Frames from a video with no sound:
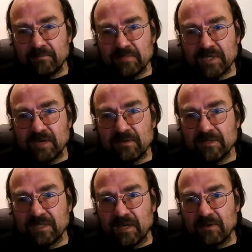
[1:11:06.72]
So
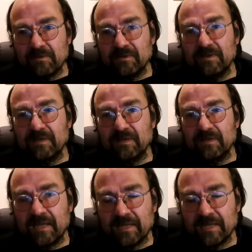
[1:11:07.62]

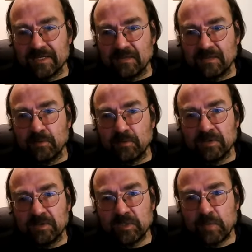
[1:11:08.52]
again, that's another thing we could
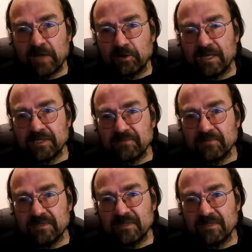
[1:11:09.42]
expand on later,
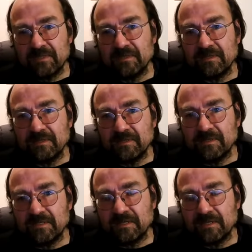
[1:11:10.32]
is that
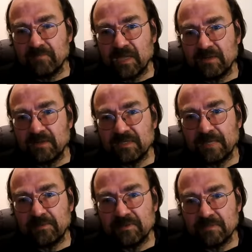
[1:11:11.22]

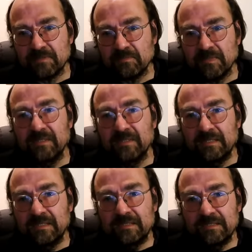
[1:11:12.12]
skepticism
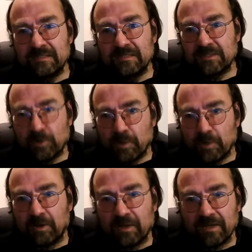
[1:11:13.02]
does not
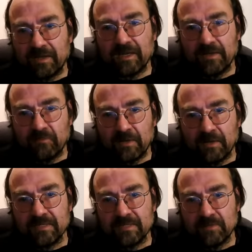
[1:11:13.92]
imply that kind of
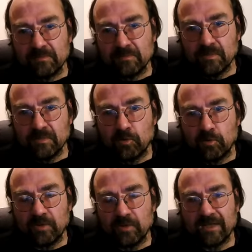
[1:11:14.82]
relativism
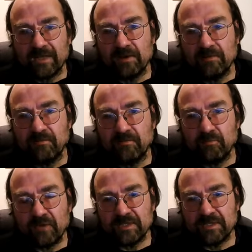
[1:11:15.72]
or that kind of
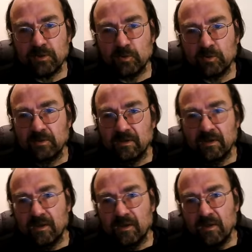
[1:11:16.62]
practical
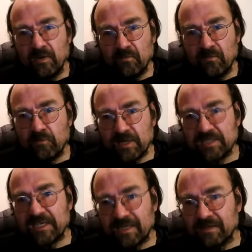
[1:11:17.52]

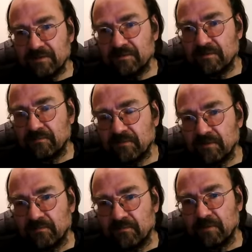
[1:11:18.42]
freezing of
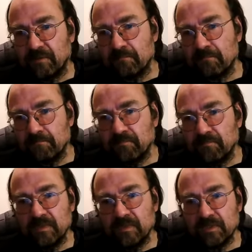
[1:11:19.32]

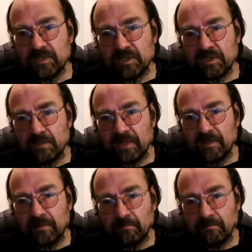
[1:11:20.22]
decision making.